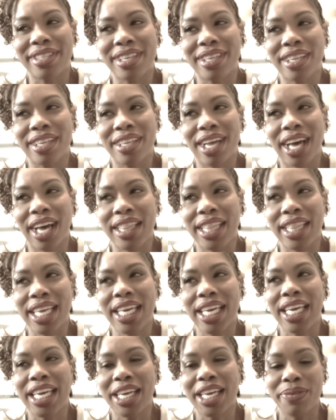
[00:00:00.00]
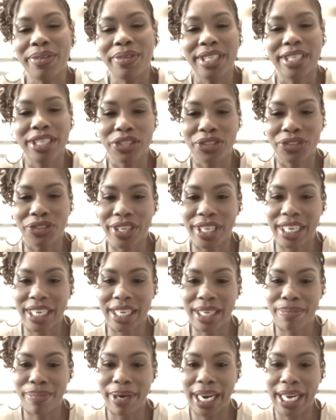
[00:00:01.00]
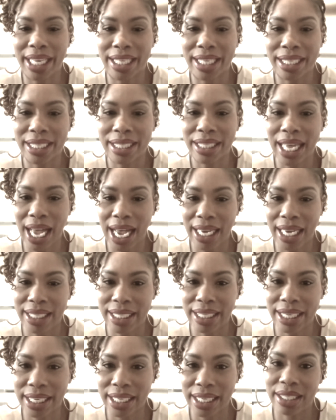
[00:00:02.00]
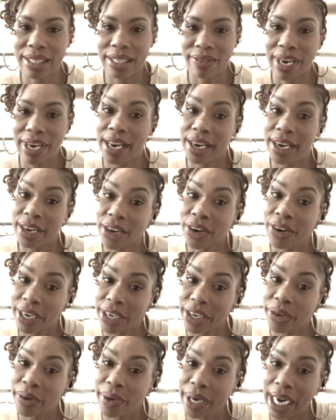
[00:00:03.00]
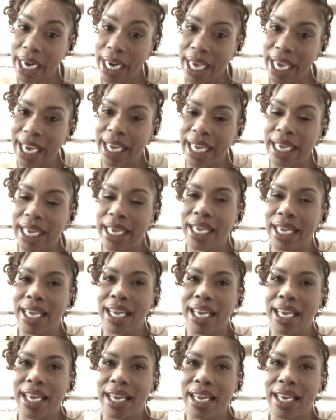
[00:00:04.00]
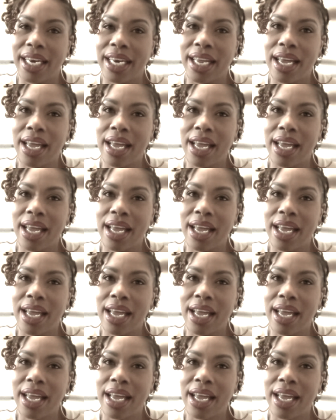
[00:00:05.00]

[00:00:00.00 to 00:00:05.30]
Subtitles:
I think he was intrigued by the sassiness of like, no, I know what I like. And